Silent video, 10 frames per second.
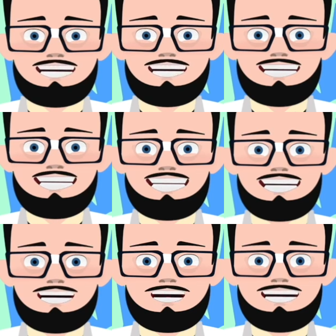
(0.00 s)
I
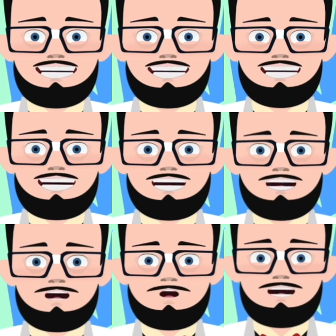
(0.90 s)
feel is
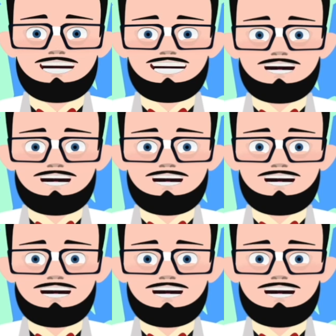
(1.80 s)
a good